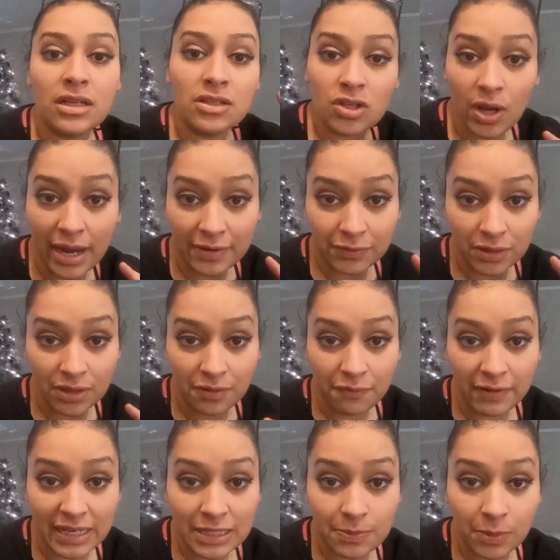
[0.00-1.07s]
So after the
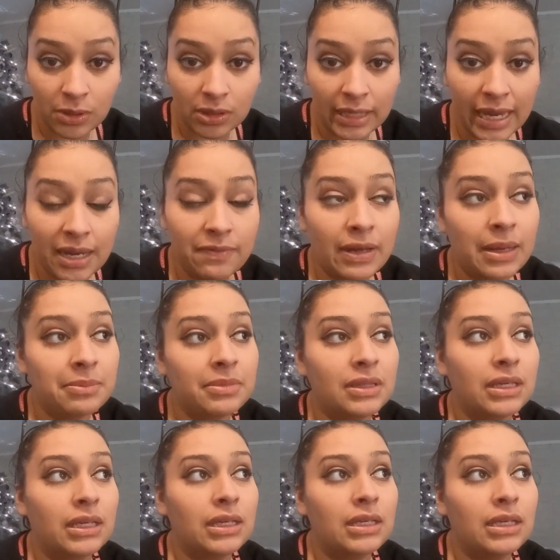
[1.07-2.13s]
Facebook live, I'm
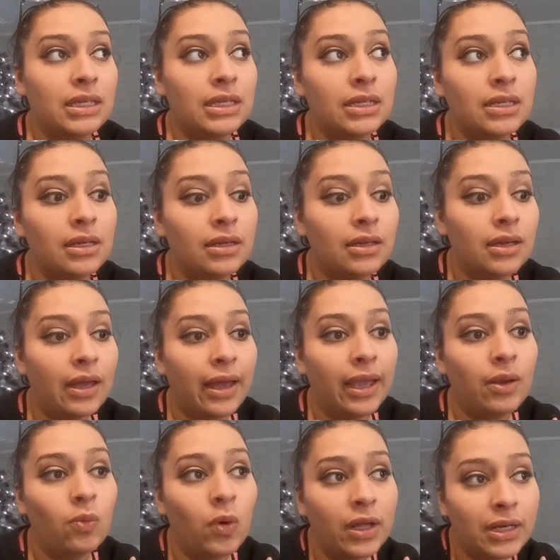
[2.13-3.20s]
thinking
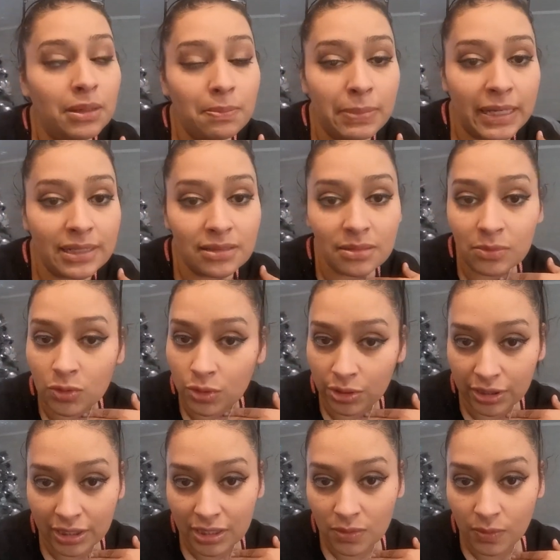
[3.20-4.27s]
I want to bake some
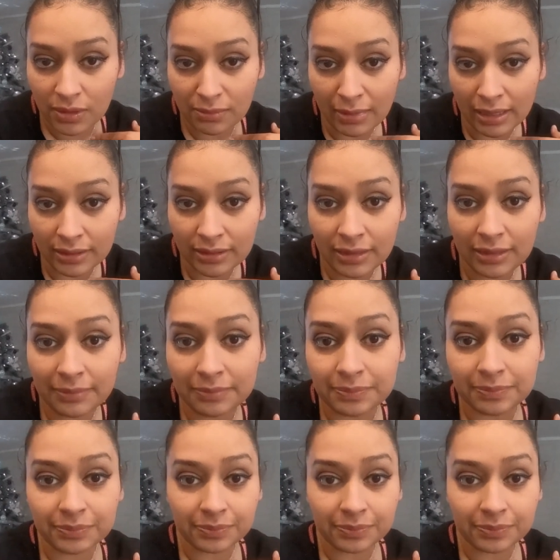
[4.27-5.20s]
cookies with Melody.